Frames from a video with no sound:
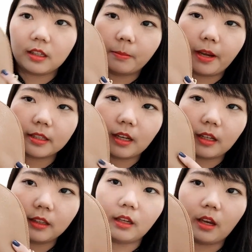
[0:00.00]
The back
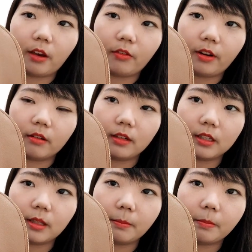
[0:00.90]
side, they have very
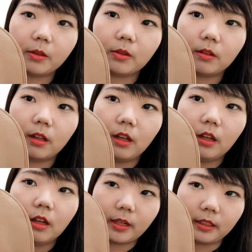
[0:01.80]
simple
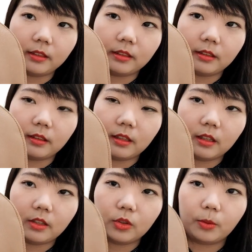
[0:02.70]
pocket
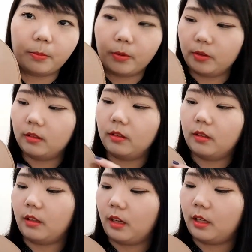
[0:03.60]
to put
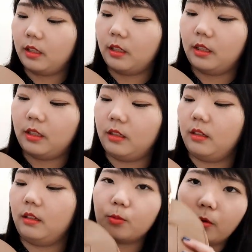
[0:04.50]

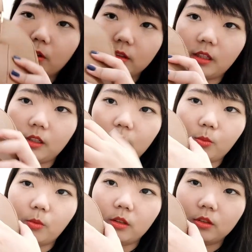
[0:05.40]
any small thing
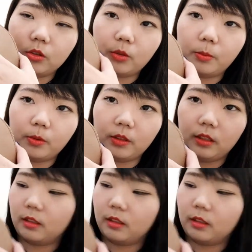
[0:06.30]
you want to put